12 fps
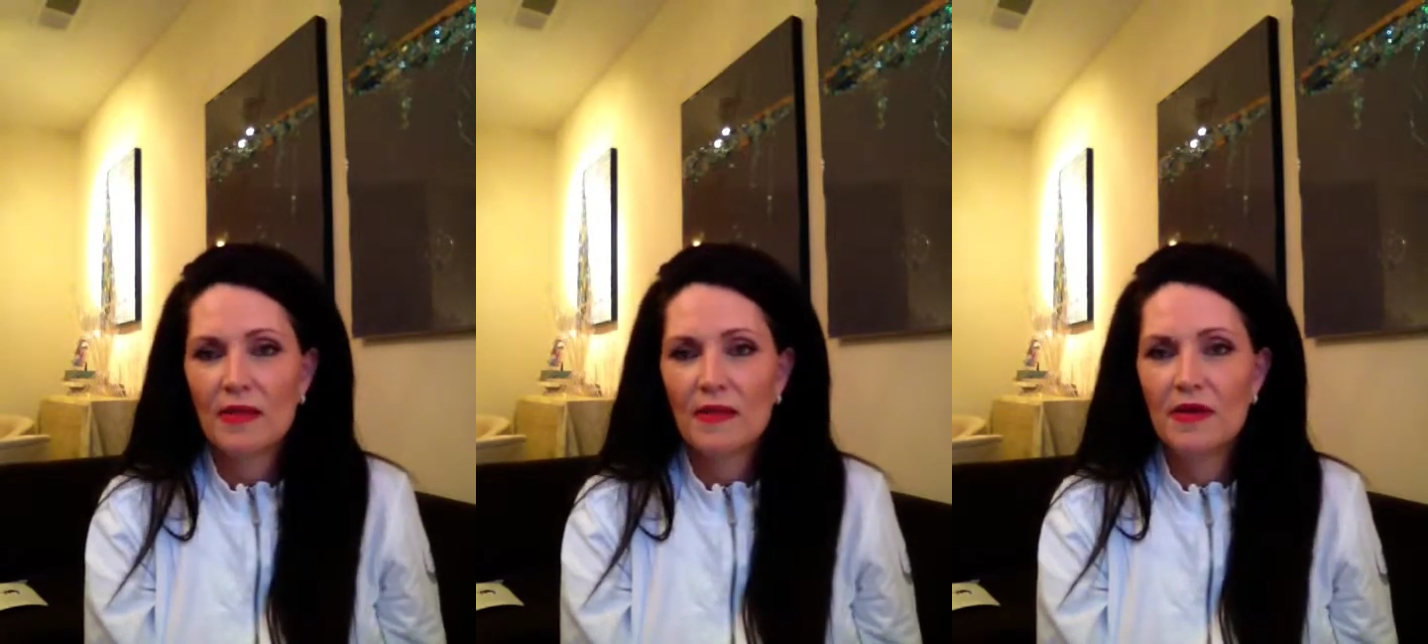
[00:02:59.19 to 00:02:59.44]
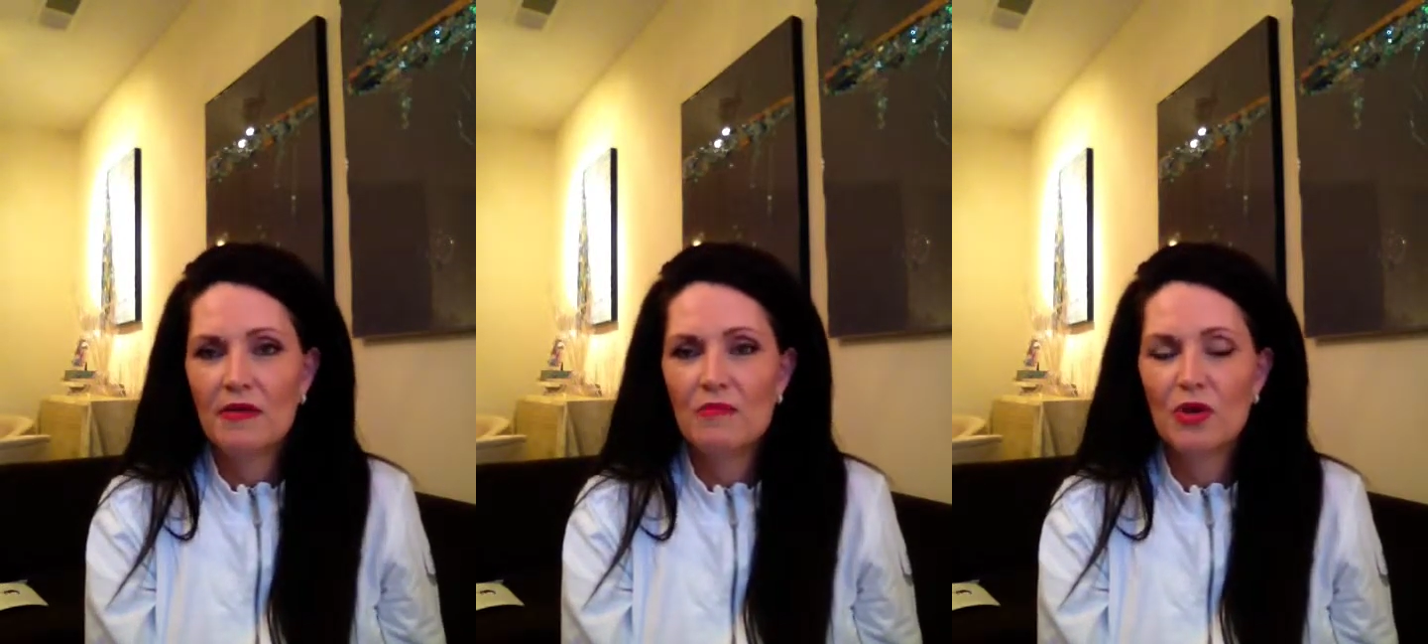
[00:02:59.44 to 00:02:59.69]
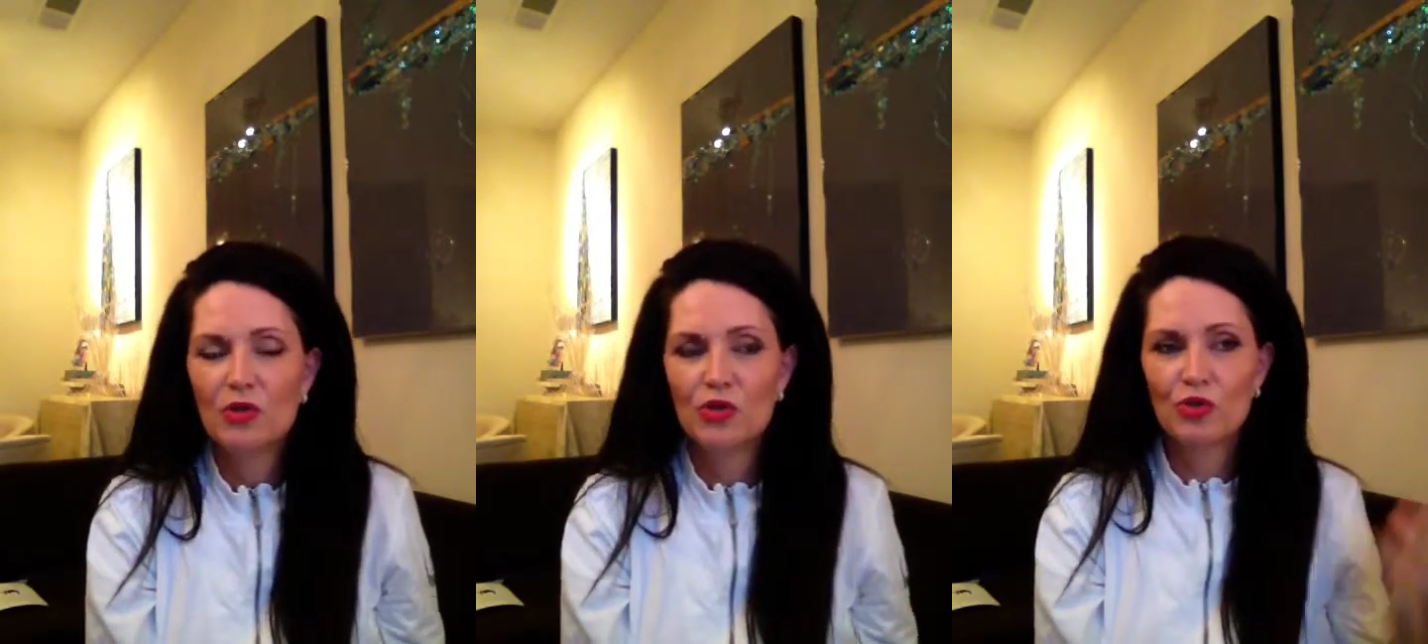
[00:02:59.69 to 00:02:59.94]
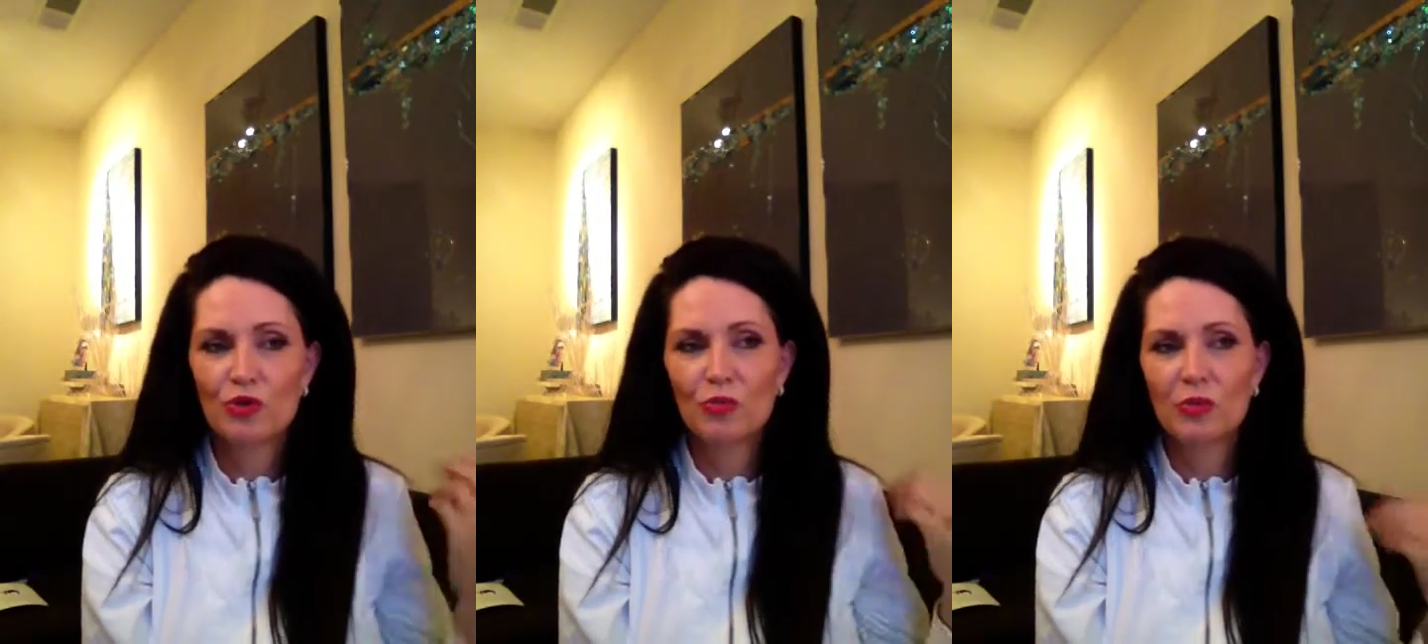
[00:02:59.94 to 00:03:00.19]
the
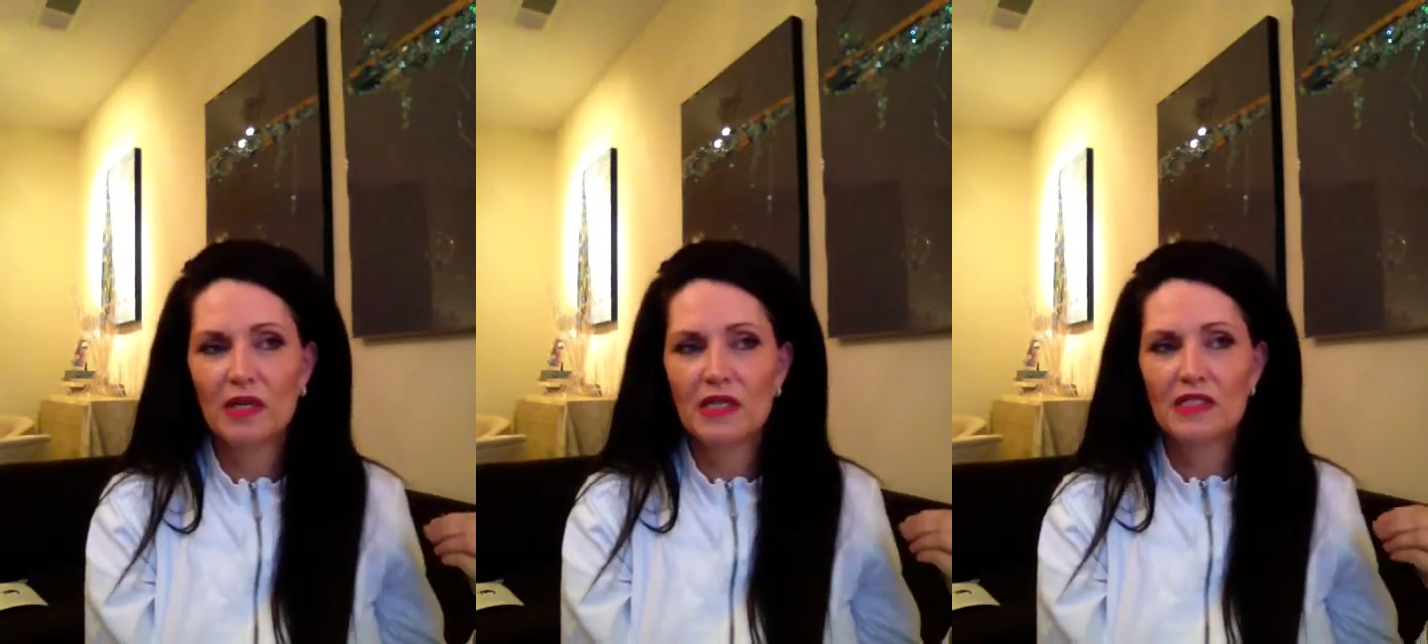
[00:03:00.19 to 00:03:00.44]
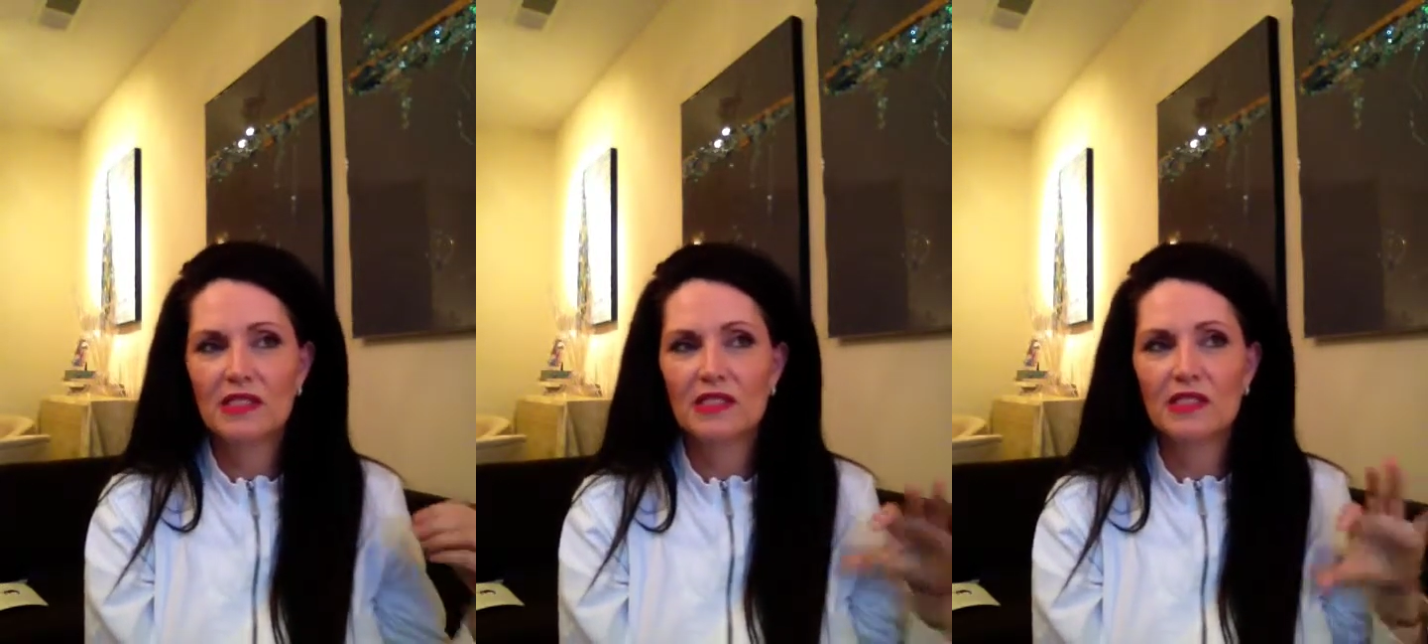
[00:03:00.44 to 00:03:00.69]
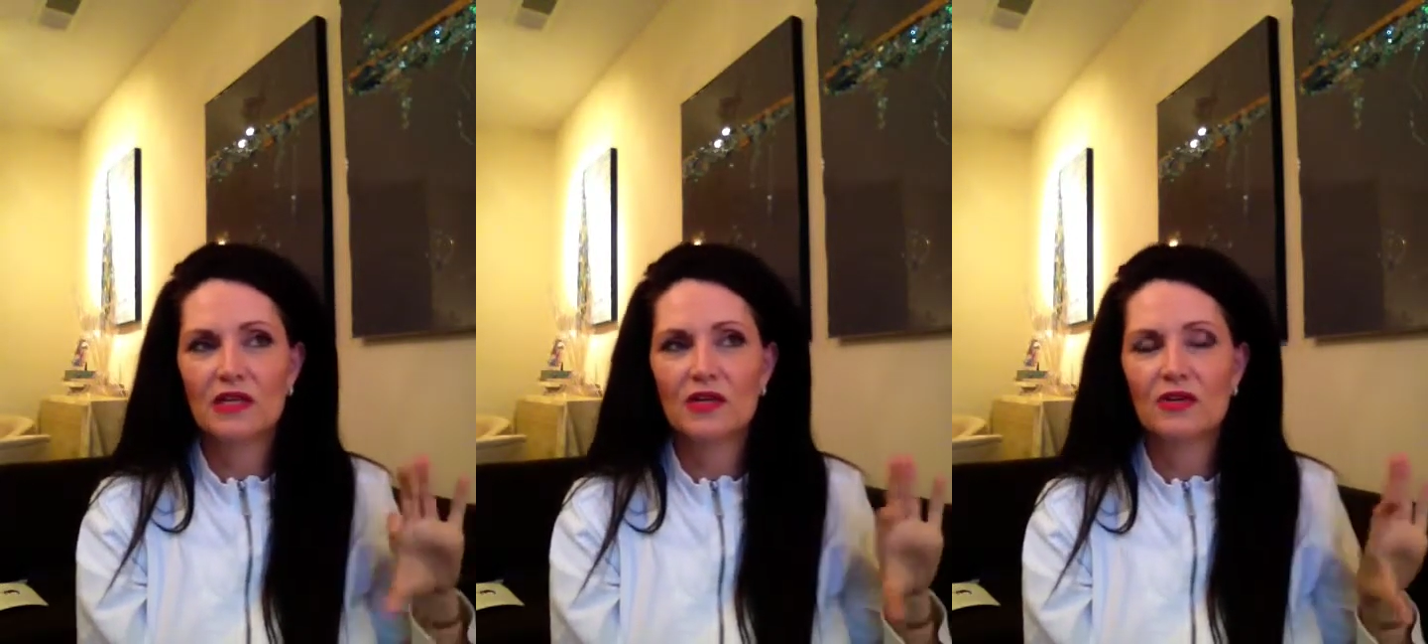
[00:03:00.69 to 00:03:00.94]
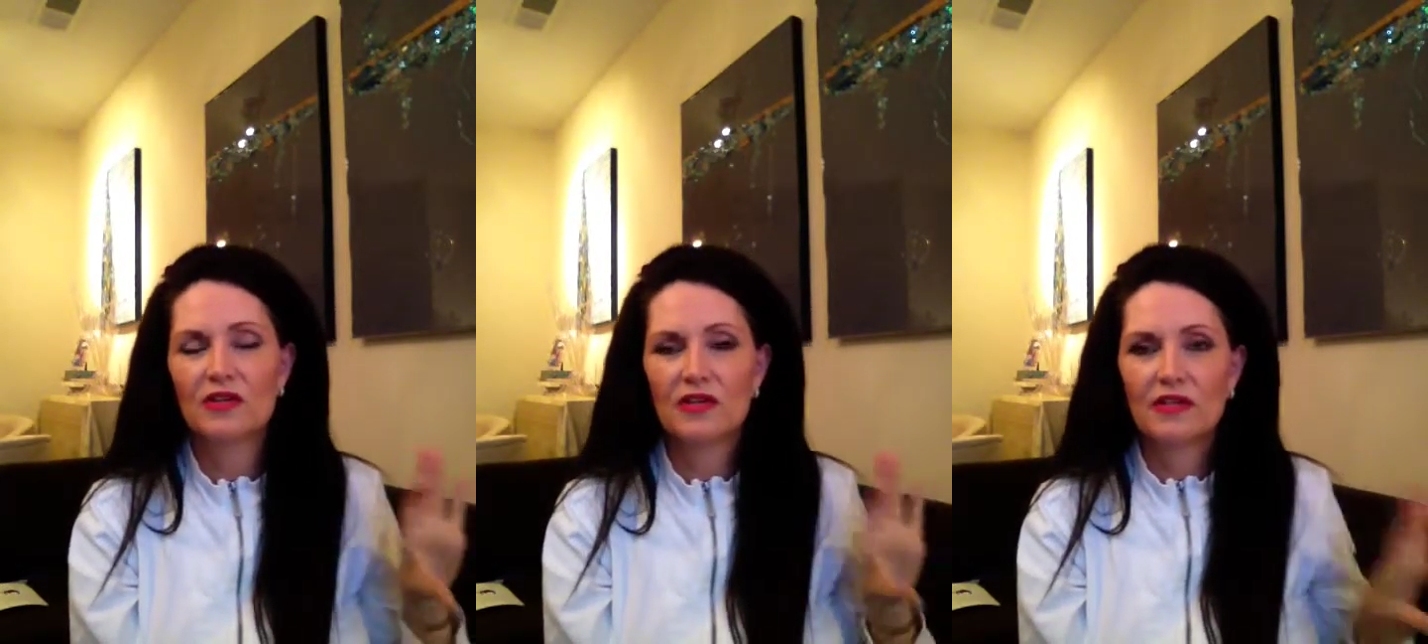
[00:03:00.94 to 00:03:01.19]
emotional places that are